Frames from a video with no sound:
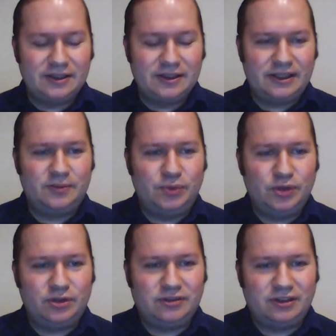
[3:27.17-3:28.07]
That
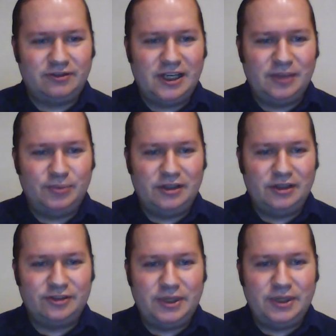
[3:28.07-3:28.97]
book is available
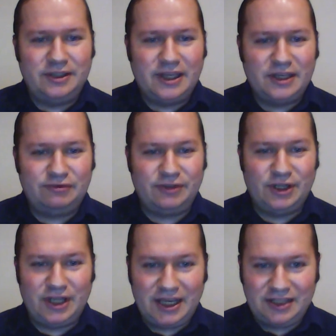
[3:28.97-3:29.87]
as a PDF,
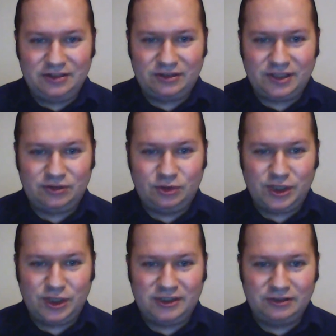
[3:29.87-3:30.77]
and I intend to
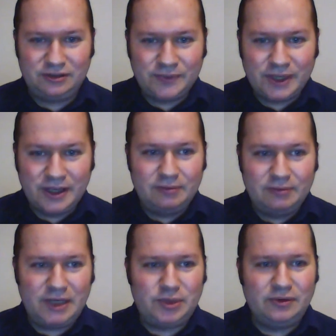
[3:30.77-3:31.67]
read it.
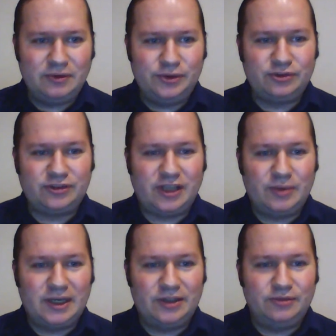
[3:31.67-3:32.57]
Maybe I will do
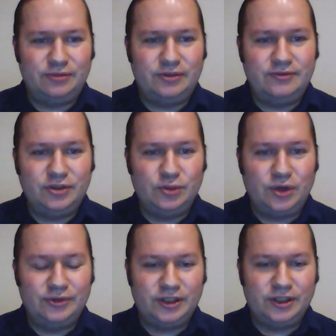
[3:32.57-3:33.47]
some kind of review
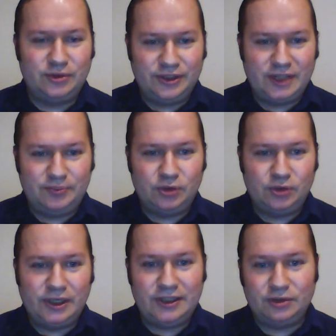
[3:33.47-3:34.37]
on that book
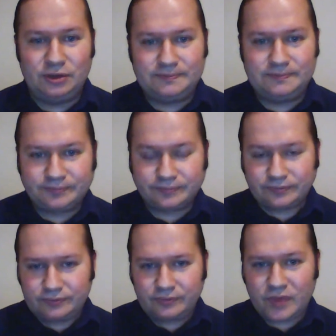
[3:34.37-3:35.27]
later.
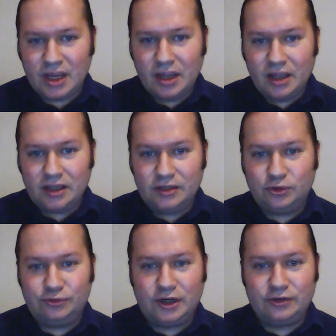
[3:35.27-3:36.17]
In
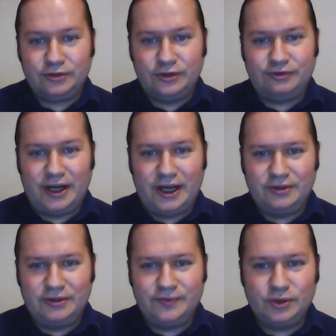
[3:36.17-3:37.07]

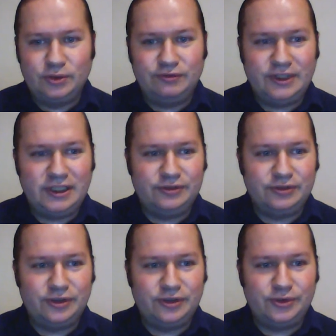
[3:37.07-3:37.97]
2005, Ulf
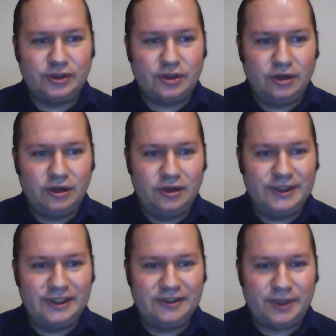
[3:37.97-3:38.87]
Nilsson wrote a column
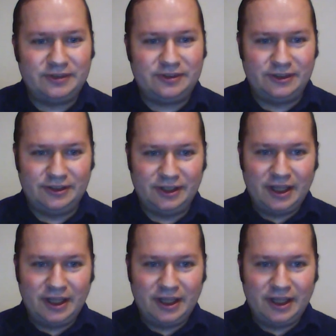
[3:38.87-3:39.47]
in Expressen,